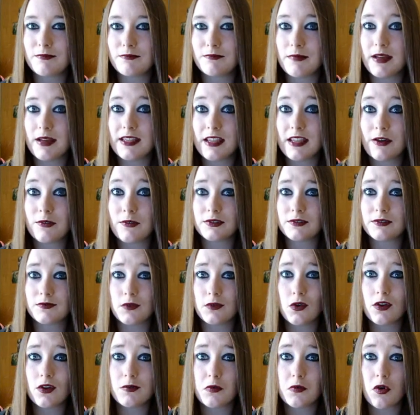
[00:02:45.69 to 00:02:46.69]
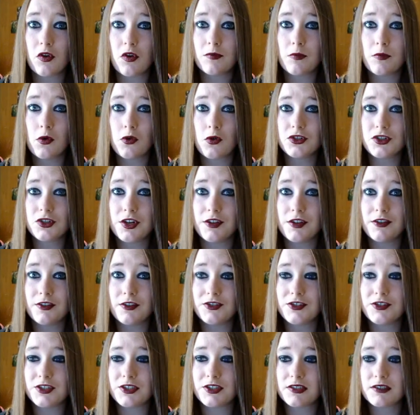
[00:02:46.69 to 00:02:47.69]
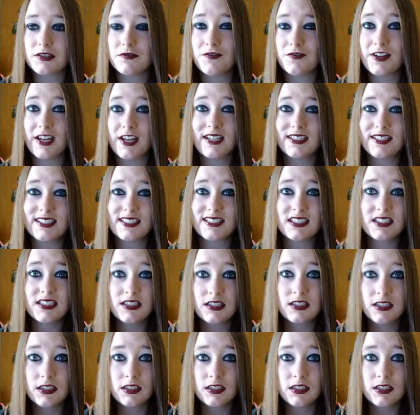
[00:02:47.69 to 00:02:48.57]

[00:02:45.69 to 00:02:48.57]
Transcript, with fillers: of meant I was evoking more emotion than just fanatic.